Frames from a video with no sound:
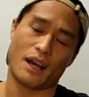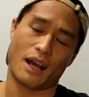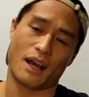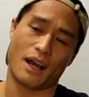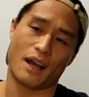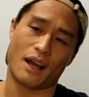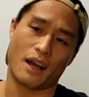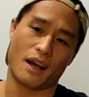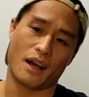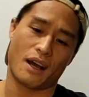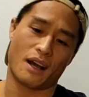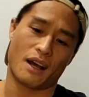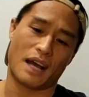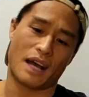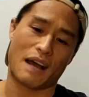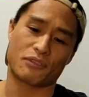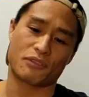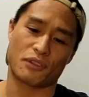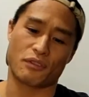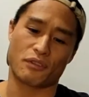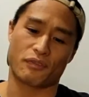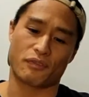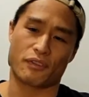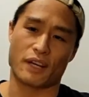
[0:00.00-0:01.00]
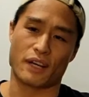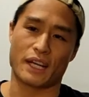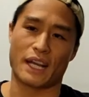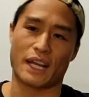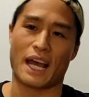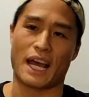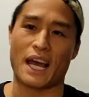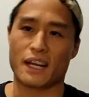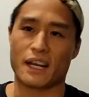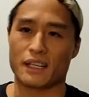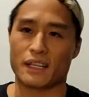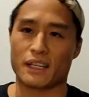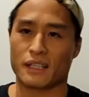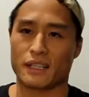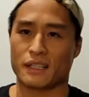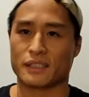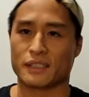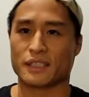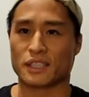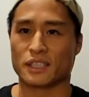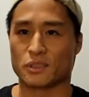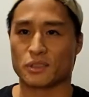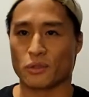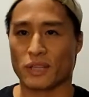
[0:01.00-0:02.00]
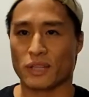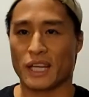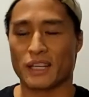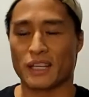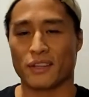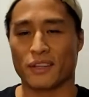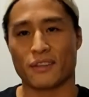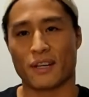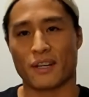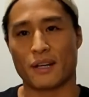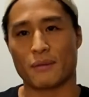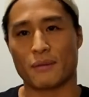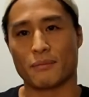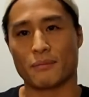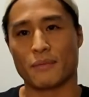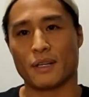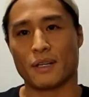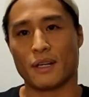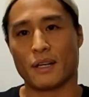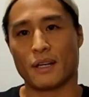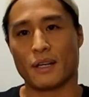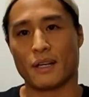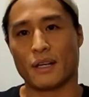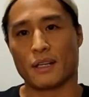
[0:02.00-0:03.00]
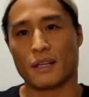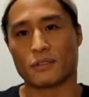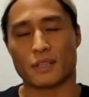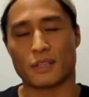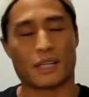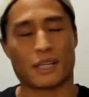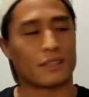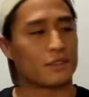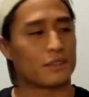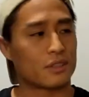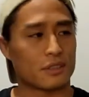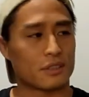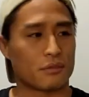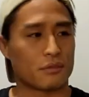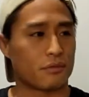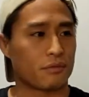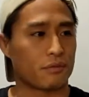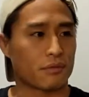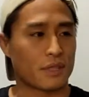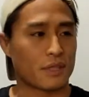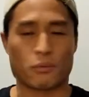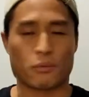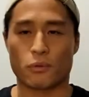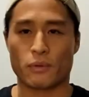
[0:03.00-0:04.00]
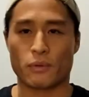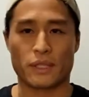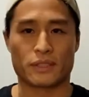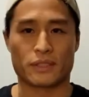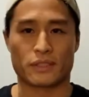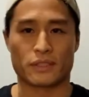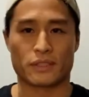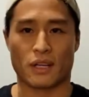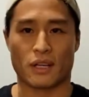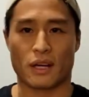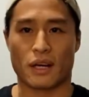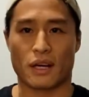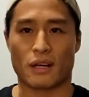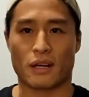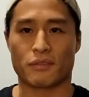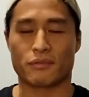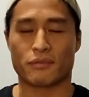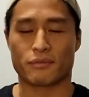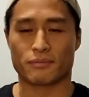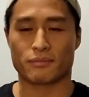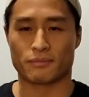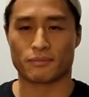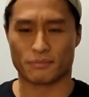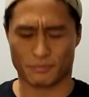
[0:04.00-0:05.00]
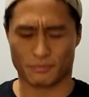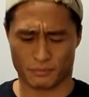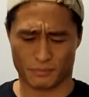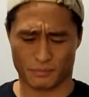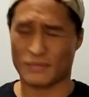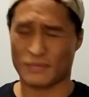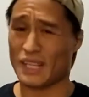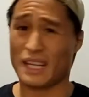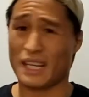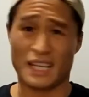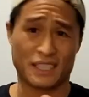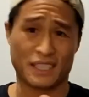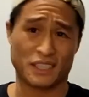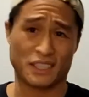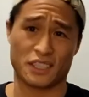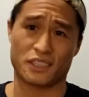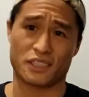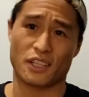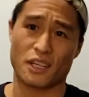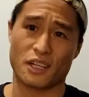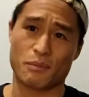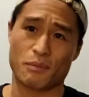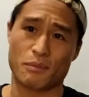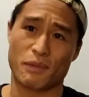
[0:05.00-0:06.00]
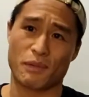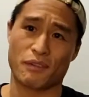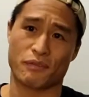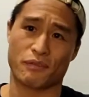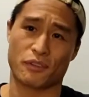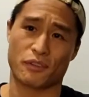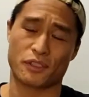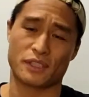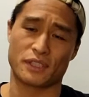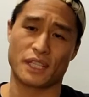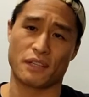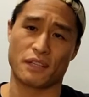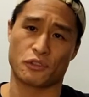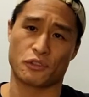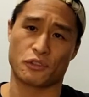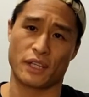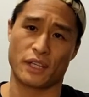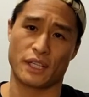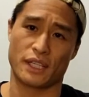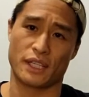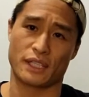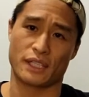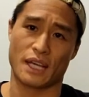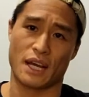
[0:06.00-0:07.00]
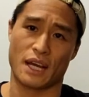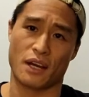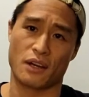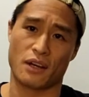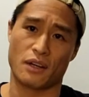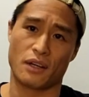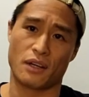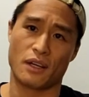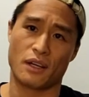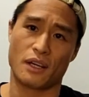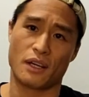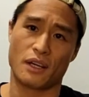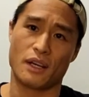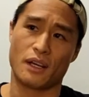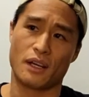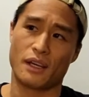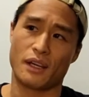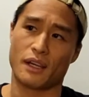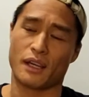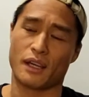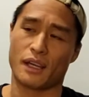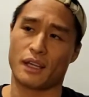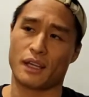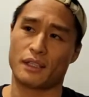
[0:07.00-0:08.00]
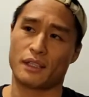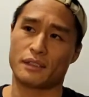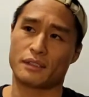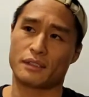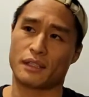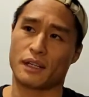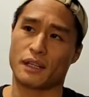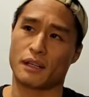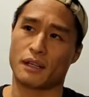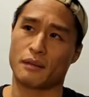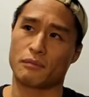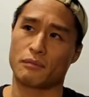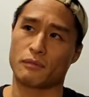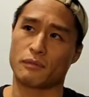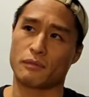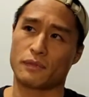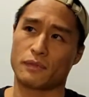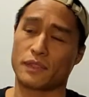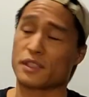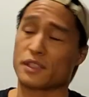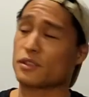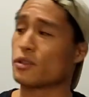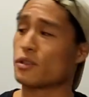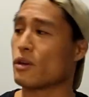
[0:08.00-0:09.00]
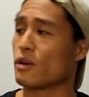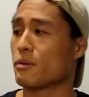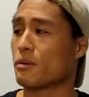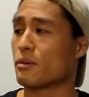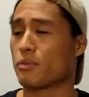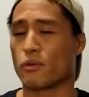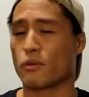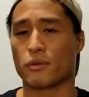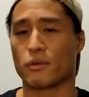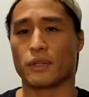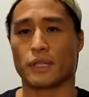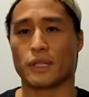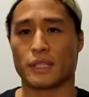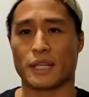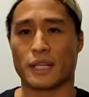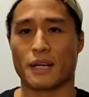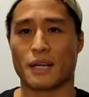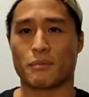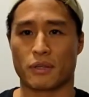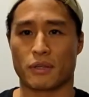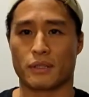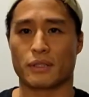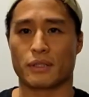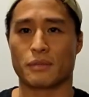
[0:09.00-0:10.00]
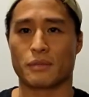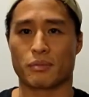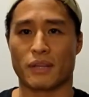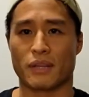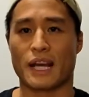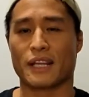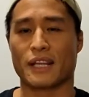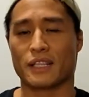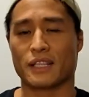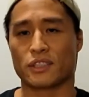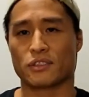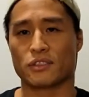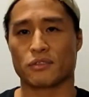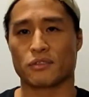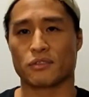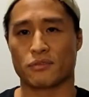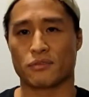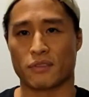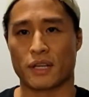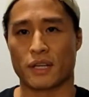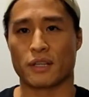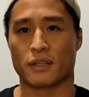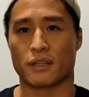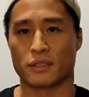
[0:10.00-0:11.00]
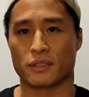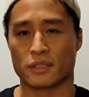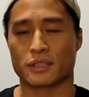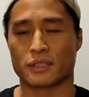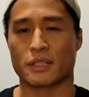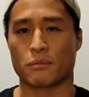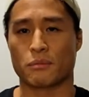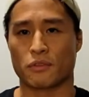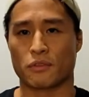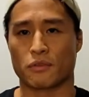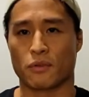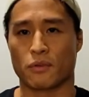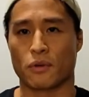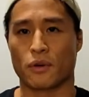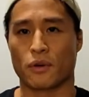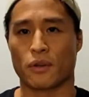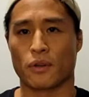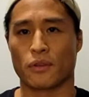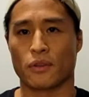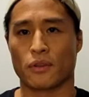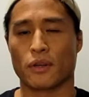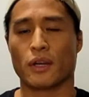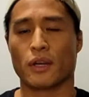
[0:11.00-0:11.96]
uh, after the fight, I had a dislocated thumb, so I took a couple of weeks off. I just started my first day of training now, and um, there's no opponent yet, but the plan is to fight on December 4th